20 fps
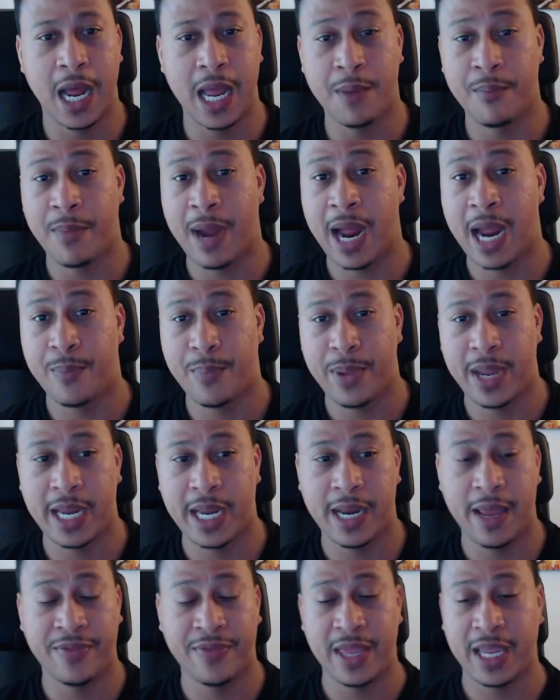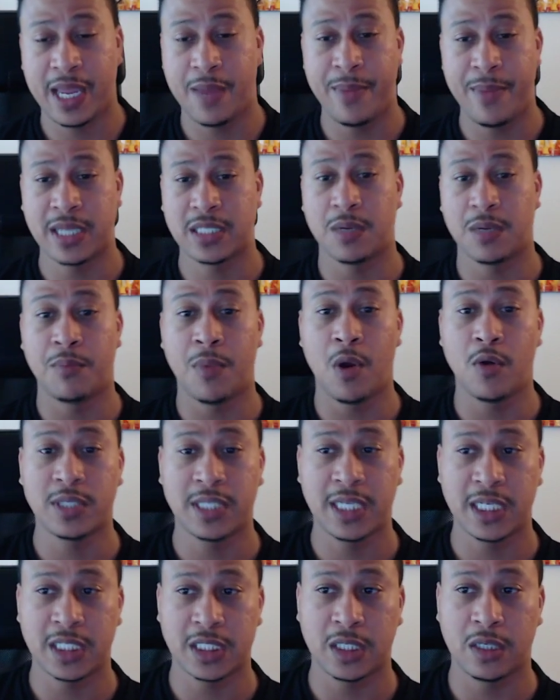In my opinion, I think it makes the most
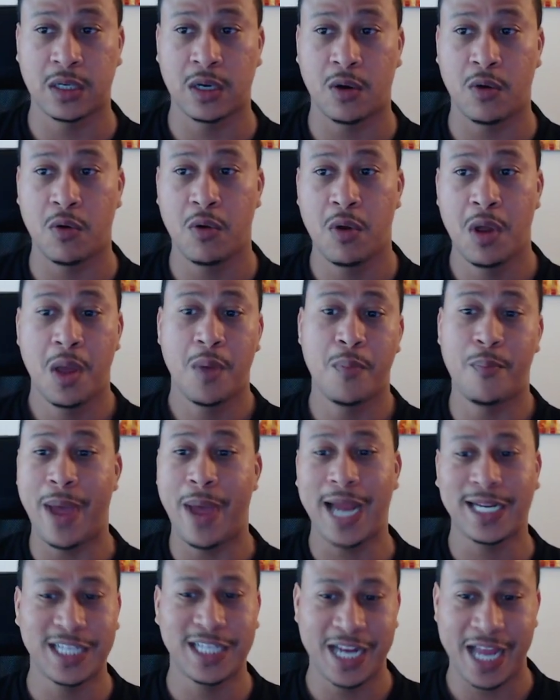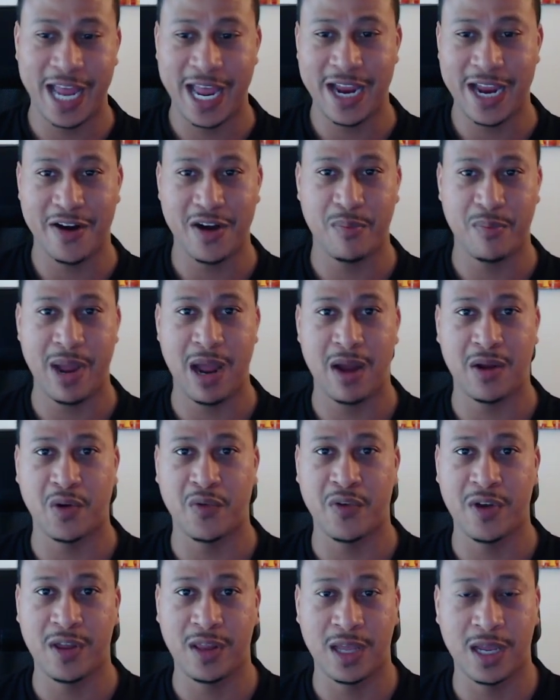sense to go back to the 800-pound
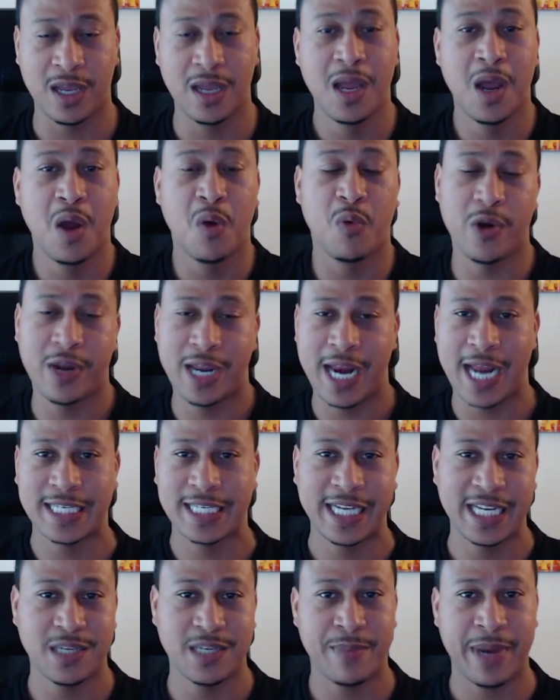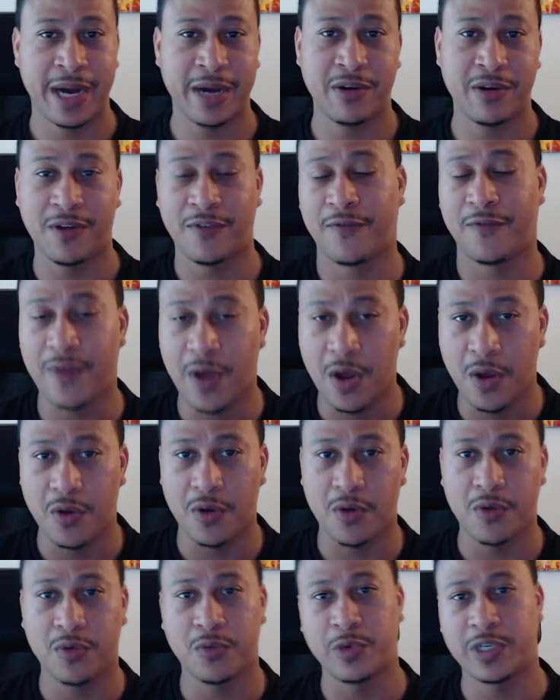gorilla, where you can actually get somebody on the
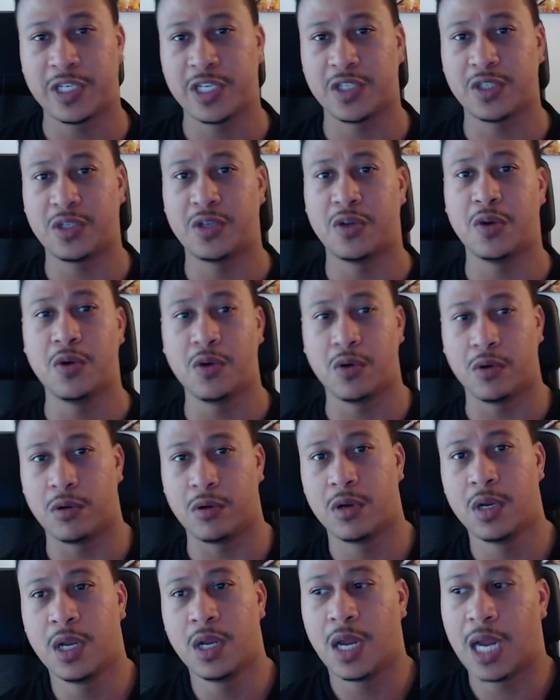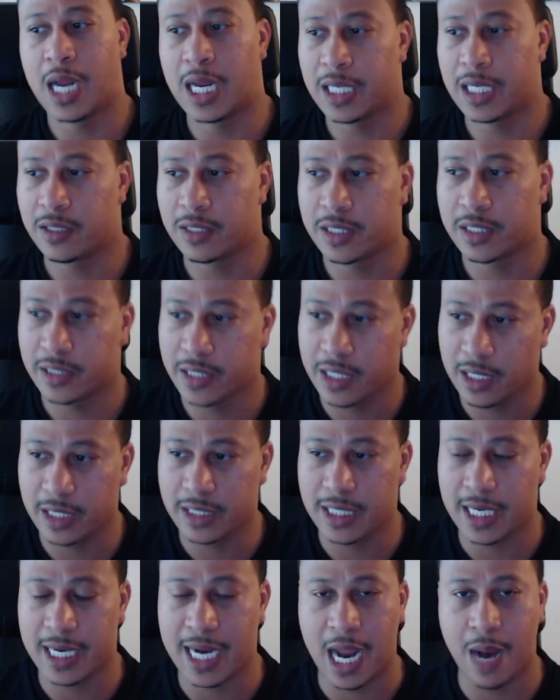phone, which is Google. There's still
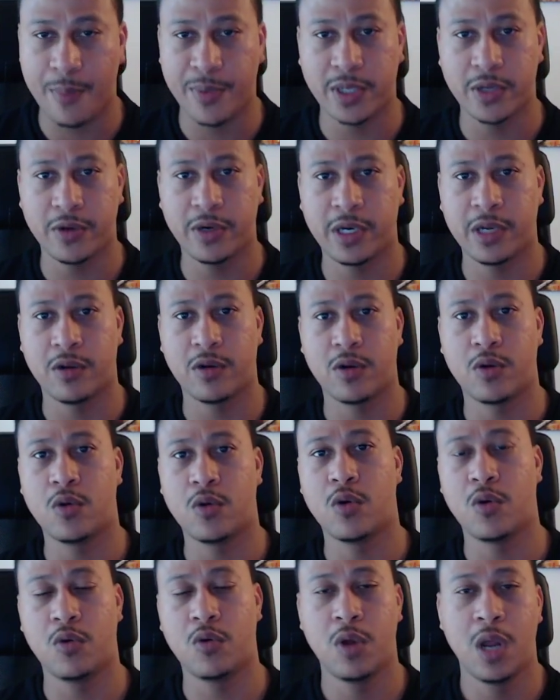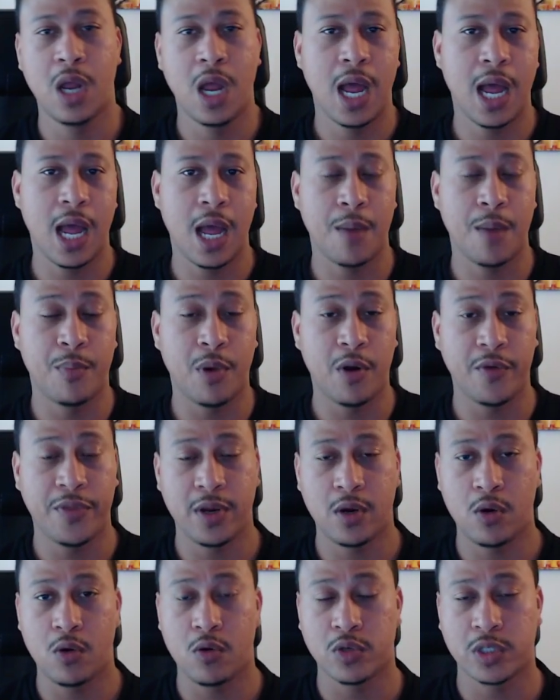a ton of opportunity on Google, both
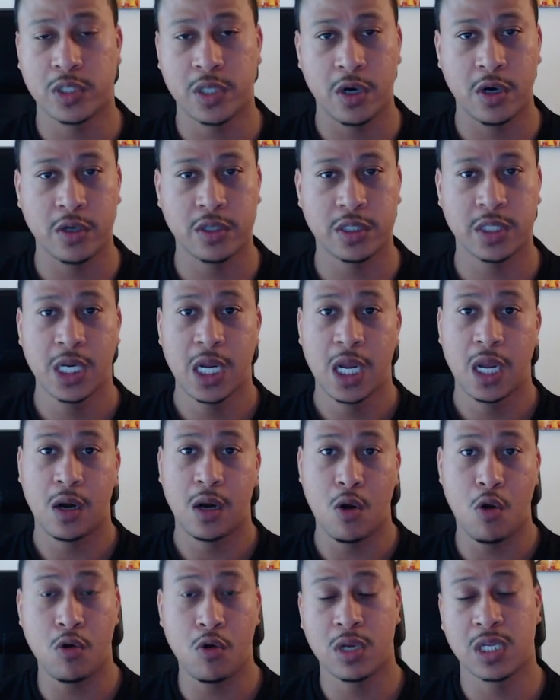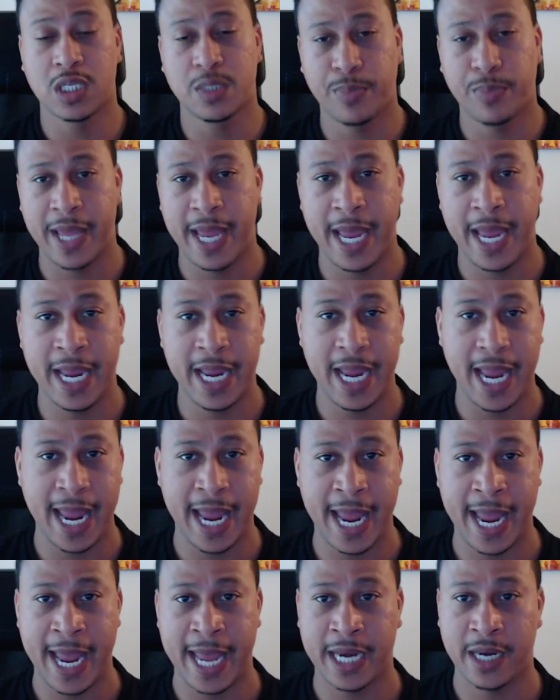in Google Search, Google Display,
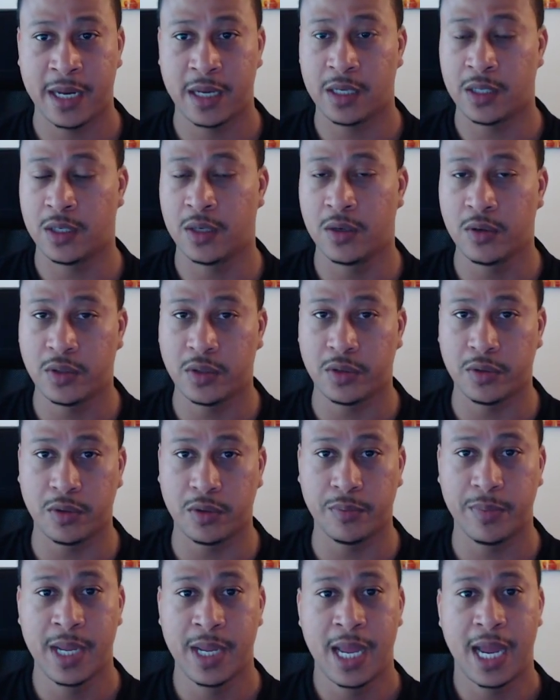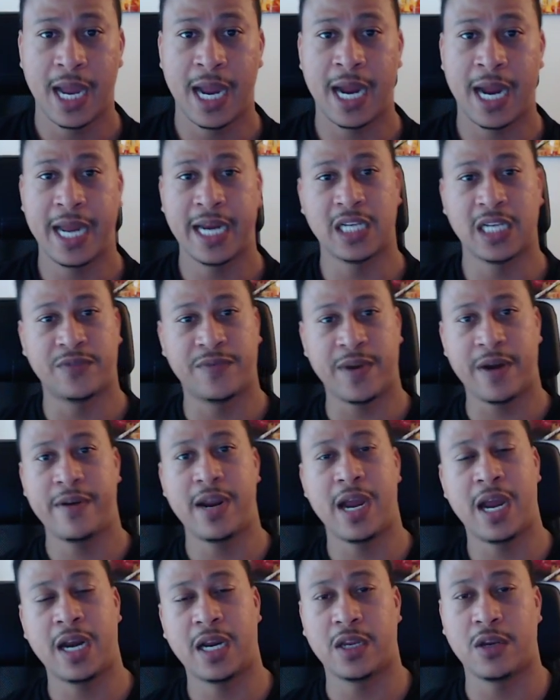and YouTube, and it's
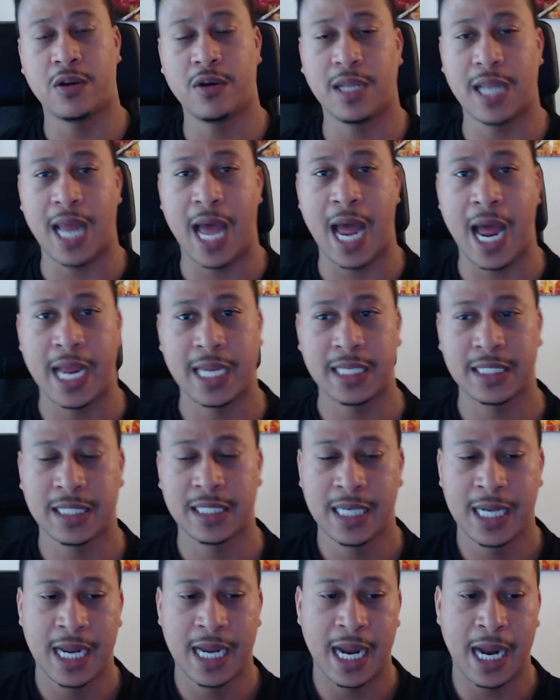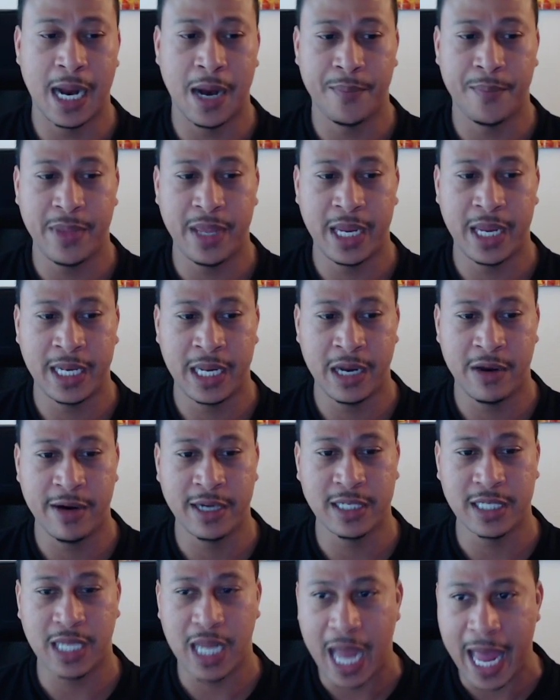very underutilized. And there
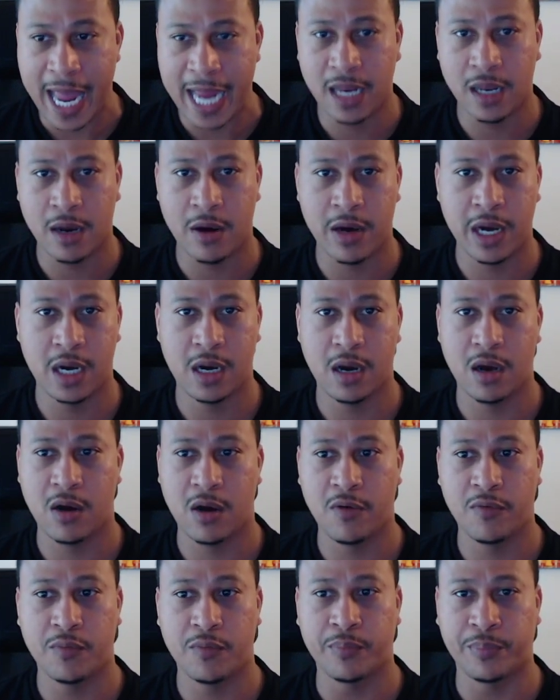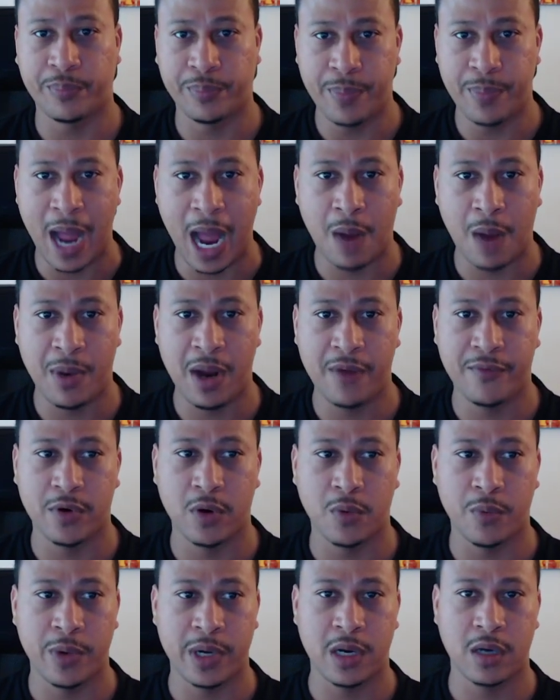is a learning curve.
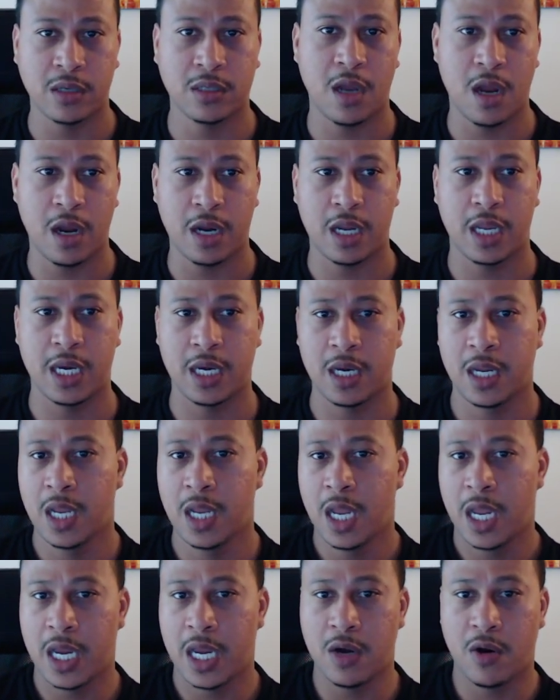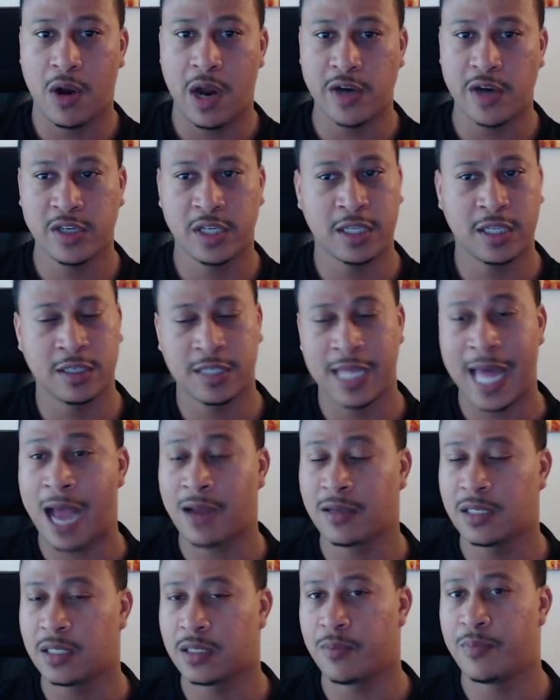However, when you're talking, hundreds of
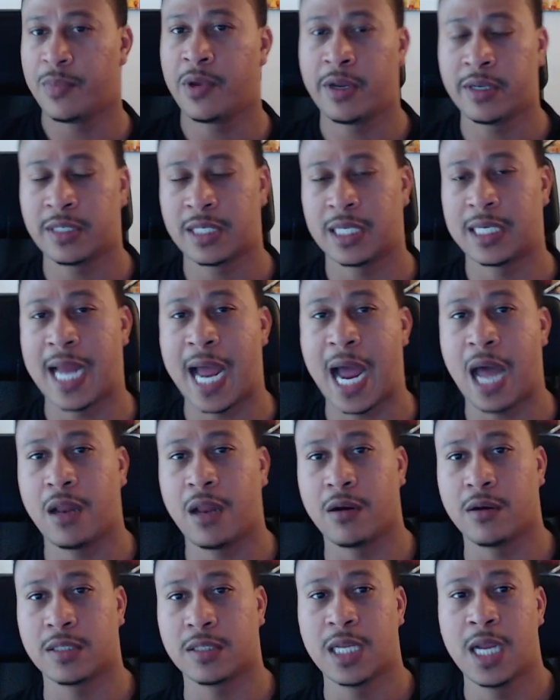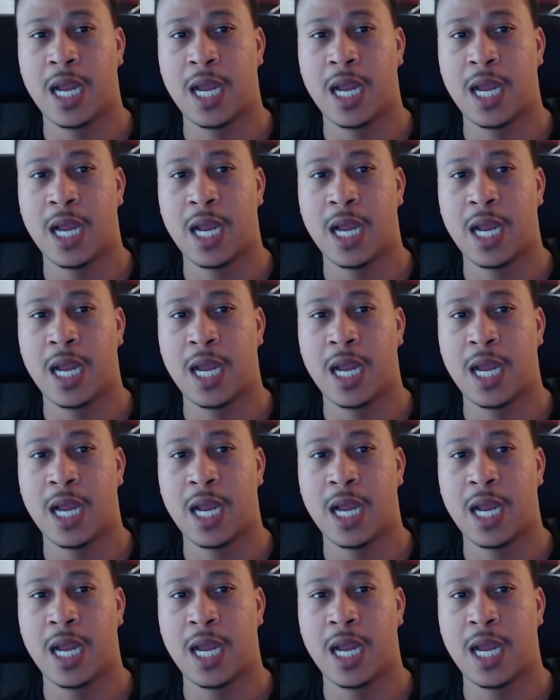thousands of millions of dollars